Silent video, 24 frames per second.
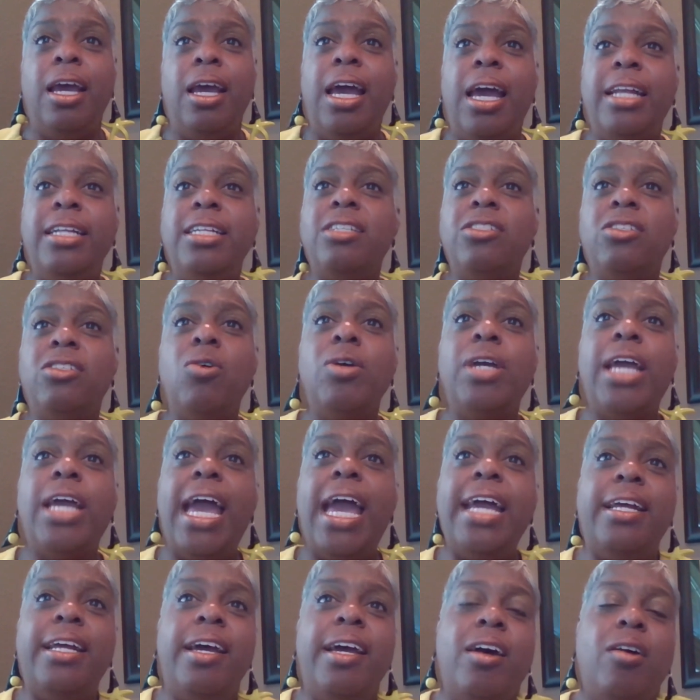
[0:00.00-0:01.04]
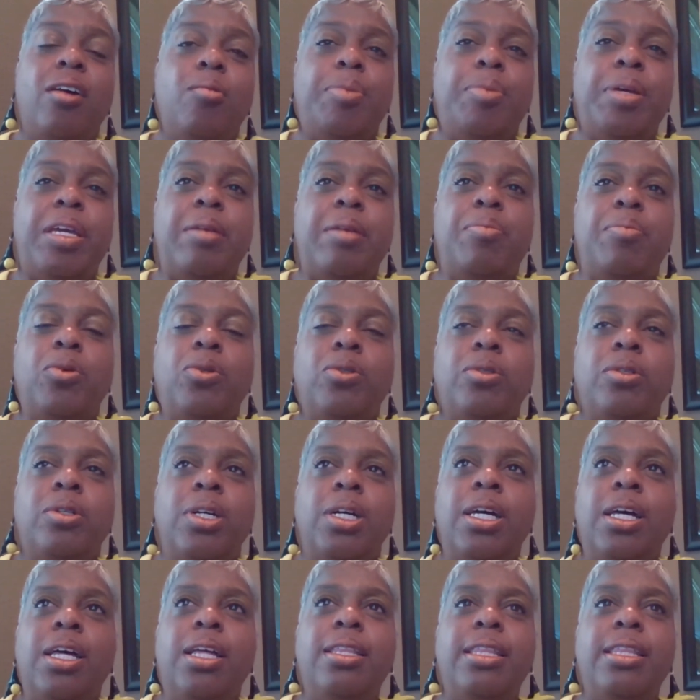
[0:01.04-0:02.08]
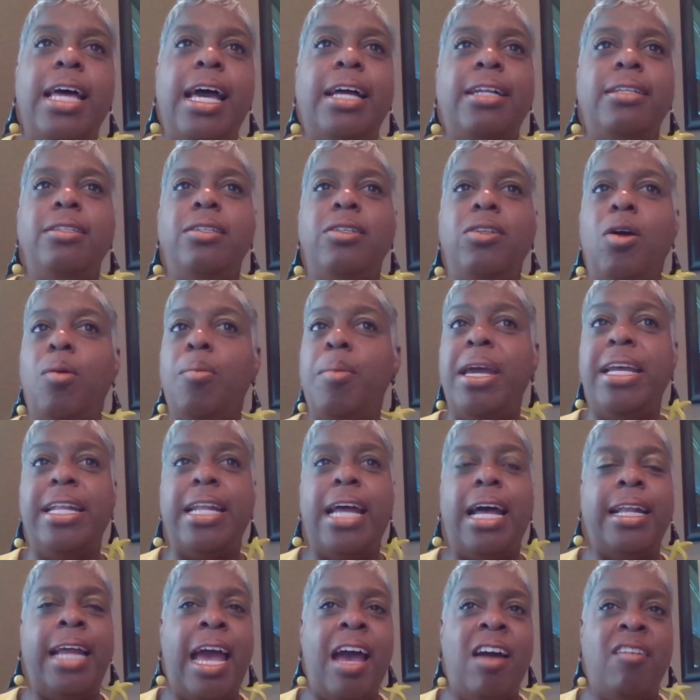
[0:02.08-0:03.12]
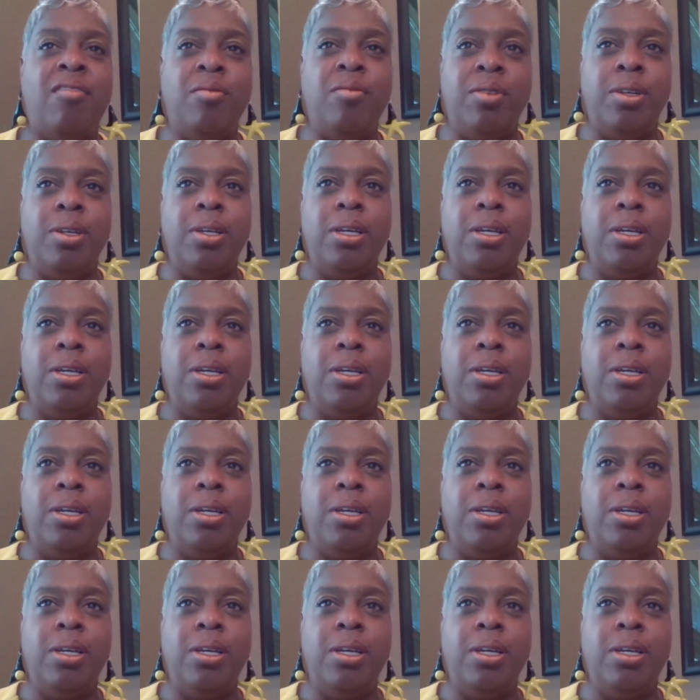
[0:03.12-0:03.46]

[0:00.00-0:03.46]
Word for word: And it's okay to help people that, you know, may not have